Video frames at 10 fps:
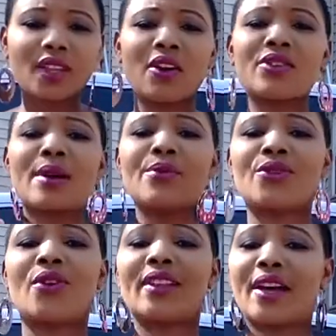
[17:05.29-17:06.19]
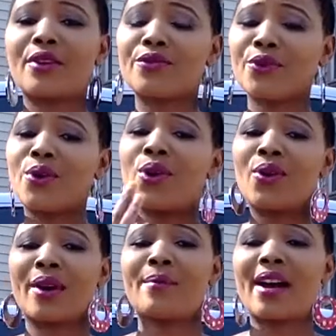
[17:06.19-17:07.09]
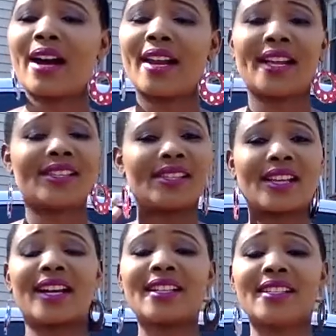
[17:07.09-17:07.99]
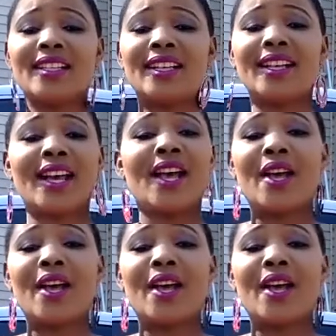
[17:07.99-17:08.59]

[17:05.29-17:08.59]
because I'm sure a lot of you heard about it, just like I did.